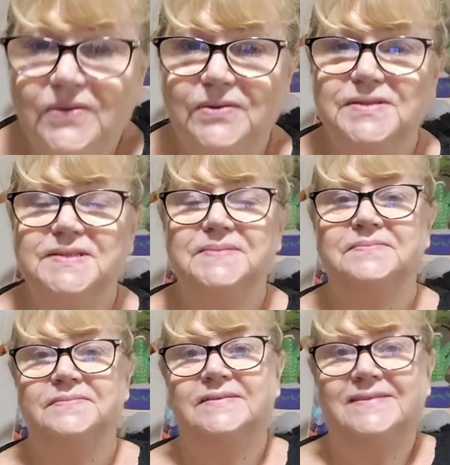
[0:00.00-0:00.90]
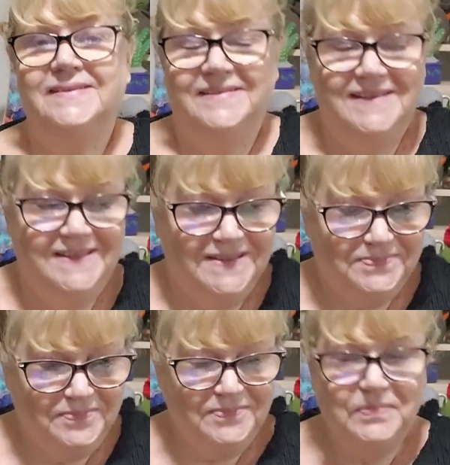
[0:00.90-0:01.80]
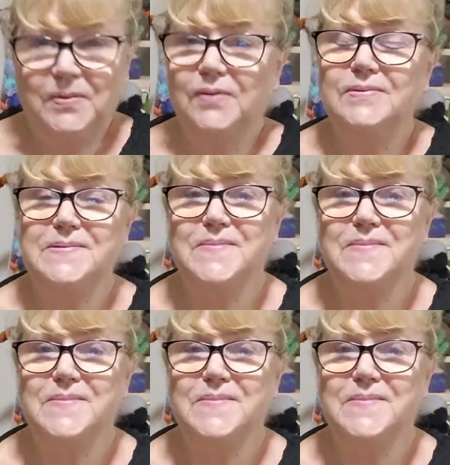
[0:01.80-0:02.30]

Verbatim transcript: course, there's probably